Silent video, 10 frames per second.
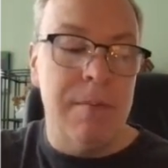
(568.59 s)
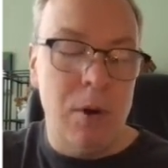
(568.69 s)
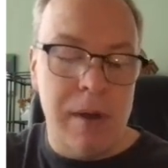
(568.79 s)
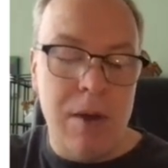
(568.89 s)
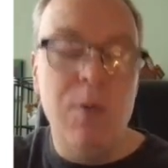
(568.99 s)

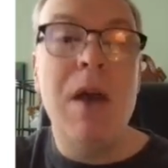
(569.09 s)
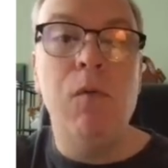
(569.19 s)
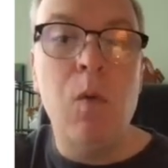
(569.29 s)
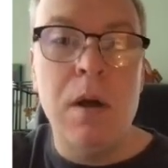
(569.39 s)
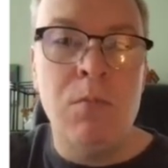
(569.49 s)
Okay, we have
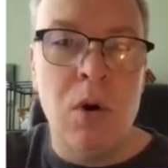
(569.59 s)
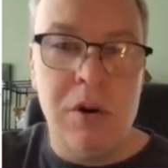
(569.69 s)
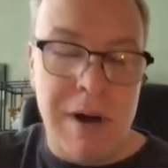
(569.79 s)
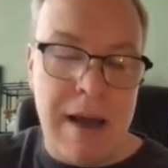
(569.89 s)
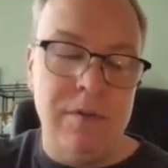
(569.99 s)
one more
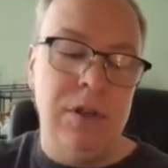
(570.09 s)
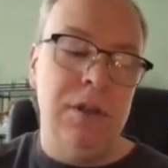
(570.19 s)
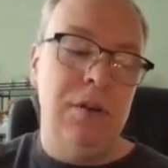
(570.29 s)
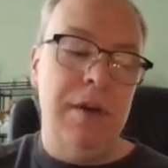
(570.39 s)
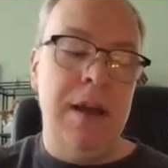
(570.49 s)
graph to
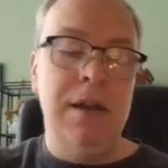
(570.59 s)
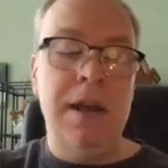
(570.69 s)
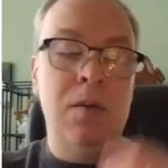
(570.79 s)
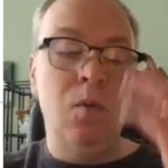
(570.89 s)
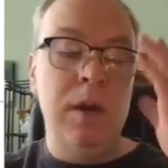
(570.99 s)
do, and
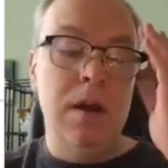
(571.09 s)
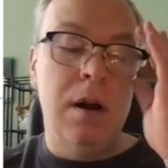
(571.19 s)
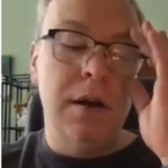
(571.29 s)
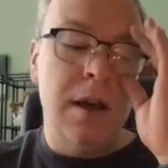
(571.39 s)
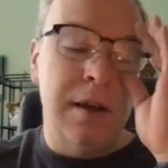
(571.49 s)
then we
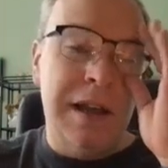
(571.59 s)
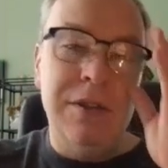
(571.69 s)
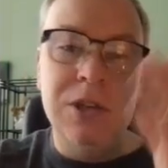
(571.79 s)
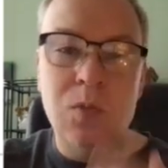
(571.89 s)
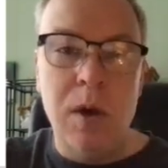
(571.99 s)
are done. Now,
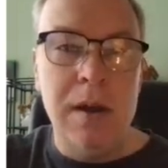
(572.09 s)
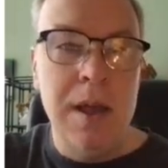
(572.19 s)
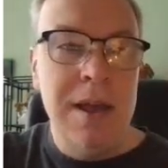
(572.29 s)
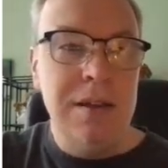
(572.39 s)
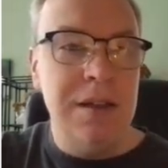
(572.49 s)
this one
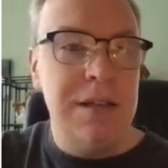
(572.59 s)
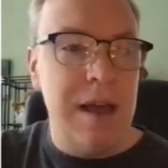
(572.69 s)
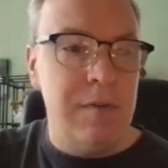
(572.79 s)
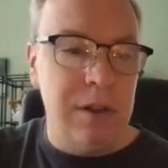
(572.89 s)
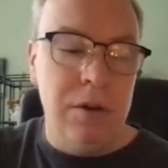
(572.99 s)
does
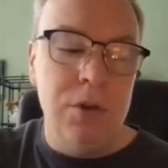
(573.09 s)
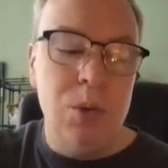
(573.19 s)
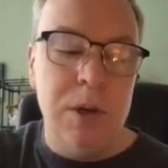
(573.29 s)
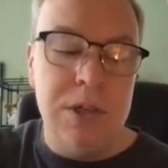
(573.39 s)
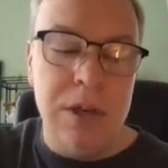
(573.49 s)
have a little
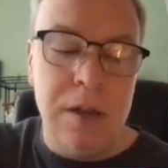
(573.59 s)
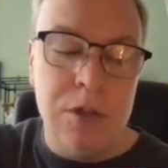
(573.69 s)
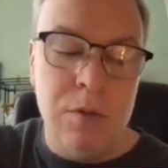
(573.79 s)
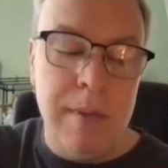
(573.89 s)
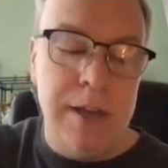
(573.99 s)
twist in it,
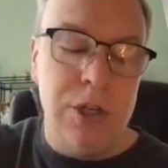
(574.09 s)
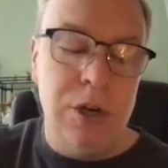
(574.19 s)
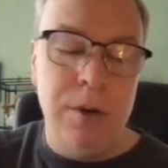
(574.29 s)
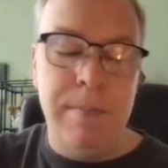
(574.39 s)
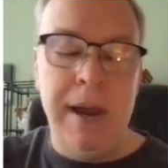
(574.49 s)
so make sure
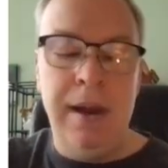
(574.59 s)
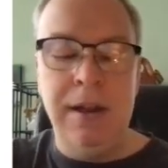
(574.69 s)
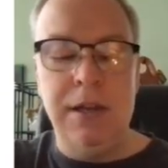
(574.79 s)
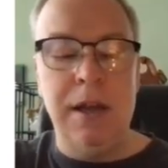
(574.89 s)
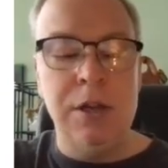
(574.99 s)
you're paying
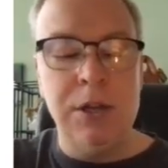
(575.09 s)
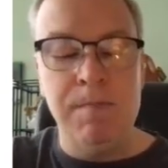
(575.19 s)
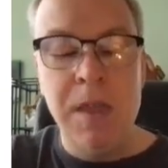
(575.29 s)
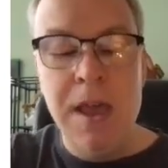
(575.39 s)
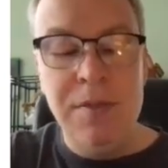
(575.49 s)
attention.
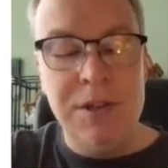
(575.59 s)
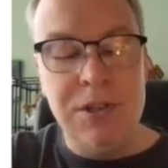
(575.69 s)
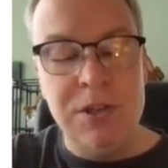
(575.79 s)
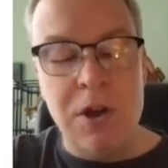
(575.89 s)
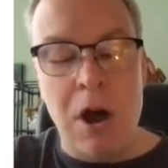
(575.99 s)
This
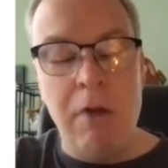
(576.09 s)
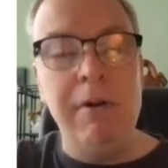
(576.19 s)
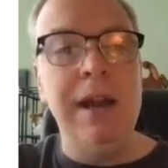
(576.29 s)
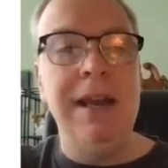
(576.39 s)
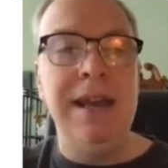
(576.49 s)
is
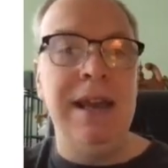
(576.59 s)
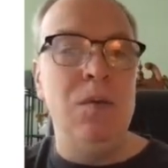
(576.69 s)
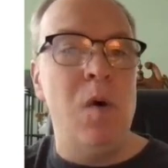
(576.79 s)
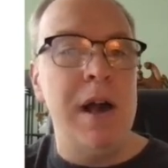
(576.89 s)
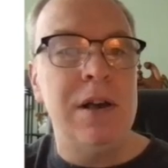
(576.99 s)
already in
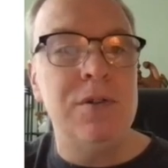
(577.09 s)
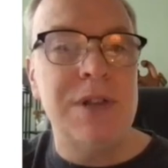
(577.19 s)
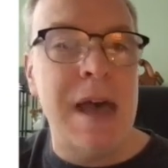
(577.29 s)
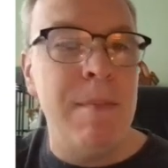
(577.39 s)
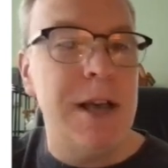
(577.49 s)
y equals
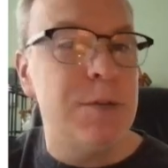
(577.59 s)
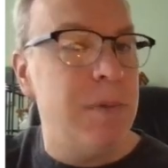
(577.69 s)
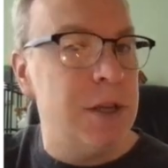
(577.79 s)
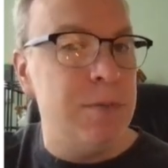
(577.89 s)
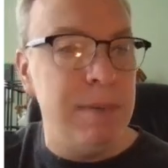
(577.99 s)
mx
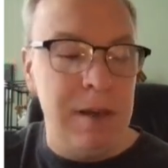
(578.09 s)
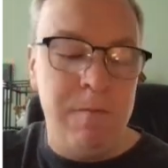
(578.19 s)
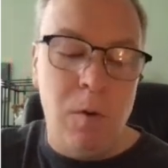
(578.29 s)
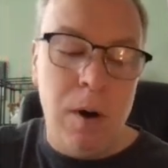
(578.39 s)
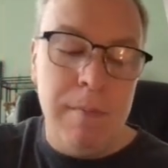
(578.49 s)
plus b
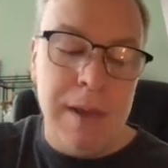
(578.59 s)
form.